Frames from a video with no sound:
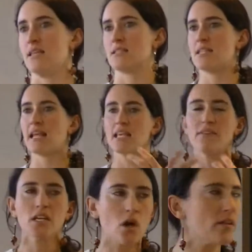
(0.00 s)
this. Like,
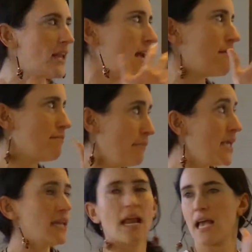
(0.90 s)
even though that
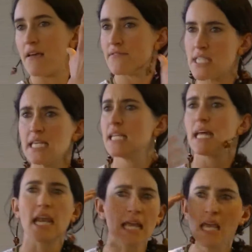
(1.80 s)
I've seen it,
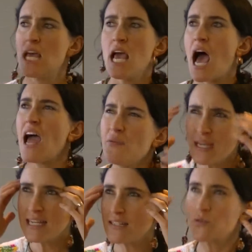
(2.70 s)
and I
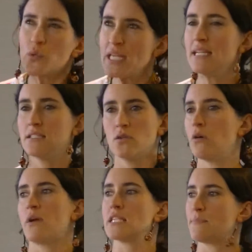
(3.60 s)
really
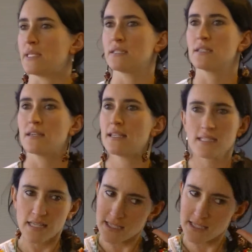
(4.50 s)
don't grasp it.